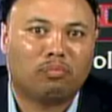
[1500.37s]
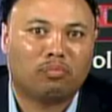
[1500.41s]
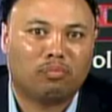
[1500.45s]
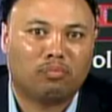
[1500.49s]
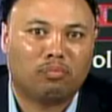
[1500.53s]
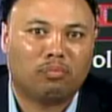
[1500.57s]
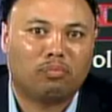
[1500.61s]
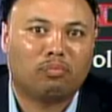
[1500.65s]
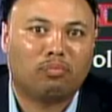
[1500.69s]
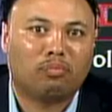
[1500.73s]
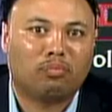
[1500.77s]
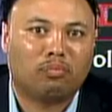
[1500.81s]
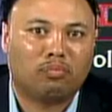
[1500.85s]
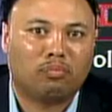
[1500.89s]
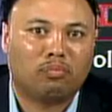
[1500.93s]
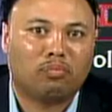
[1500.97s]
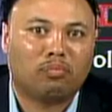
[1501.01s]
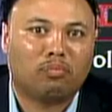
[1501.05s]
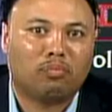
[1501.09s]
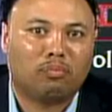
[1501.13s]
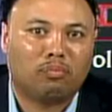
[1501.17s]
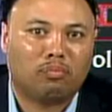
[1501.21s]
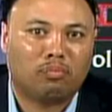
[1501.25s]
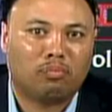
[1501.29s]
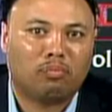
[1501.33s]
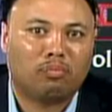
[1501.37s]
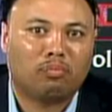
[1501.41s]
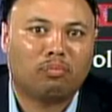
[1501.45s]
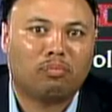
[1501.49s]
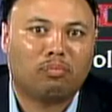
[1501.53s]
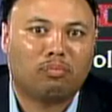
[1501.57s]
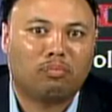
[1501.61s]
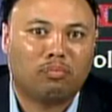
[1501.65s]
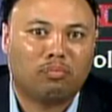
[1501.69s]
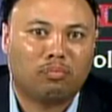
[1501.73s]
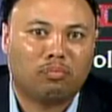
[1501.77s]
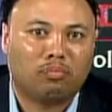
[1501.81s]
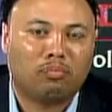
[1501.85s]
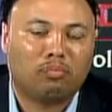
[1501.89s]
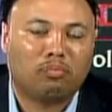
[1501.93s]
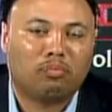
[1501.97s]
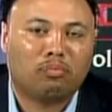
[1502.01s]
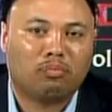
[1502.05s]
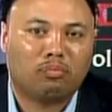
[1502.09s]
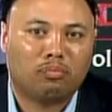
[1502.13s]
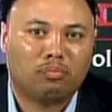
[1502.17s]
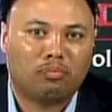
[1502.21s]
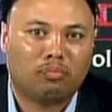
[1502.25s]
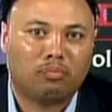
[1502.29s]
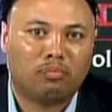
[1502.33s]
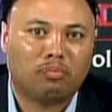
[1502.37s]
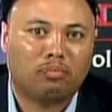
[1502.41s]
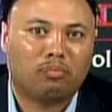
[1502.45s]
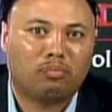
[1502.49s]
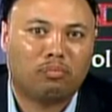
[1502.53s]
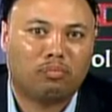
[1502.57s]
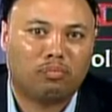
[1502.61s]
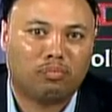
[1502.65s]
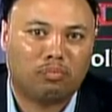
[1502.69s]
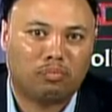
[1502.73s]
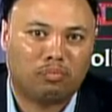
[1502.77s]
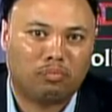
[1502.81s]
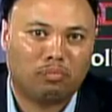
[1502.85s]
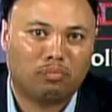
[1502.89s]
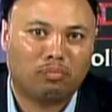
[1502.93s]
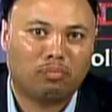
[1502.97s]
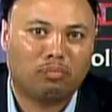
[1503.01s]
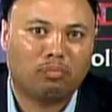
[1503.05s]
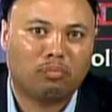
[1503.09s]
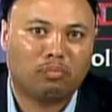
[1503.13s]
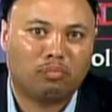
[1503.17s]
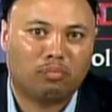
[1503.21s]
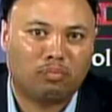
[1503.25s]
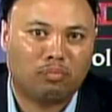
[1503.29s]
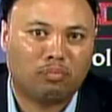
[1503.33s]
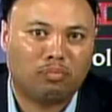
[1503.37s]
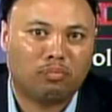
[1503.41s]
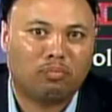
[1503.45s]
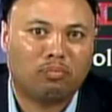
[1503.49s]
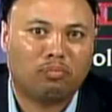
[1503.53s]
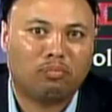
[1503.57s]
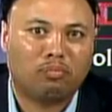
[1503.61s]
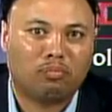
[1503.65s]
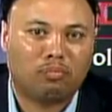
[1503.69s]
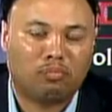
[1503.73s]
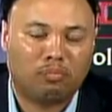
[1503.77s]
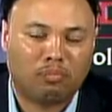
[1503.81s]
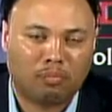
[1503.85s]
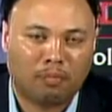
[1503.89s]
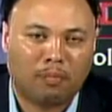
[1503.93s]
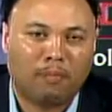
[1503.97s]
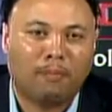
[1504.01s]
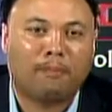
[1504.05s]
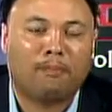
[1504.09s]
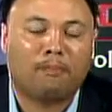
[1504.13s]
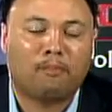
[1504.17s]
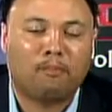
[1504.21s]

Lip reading: This person isn't speaking.